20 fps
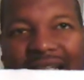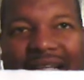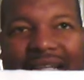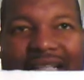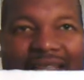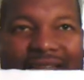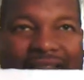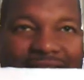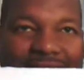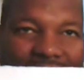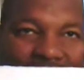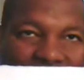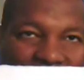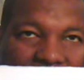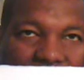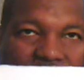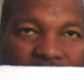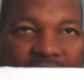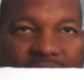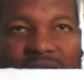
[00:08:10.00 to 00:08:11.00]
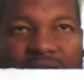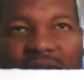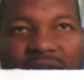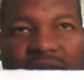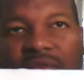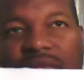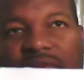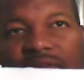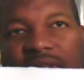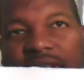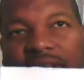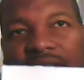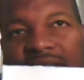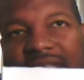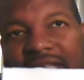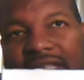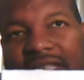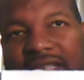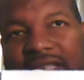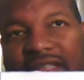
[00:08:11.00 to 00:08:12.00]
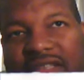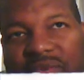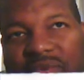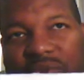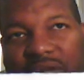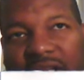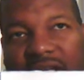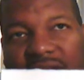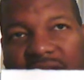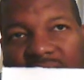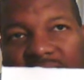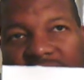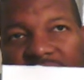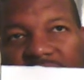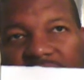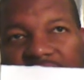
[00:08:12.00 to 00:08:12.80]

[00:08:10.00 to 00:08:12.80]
and 6 times 2 is 12,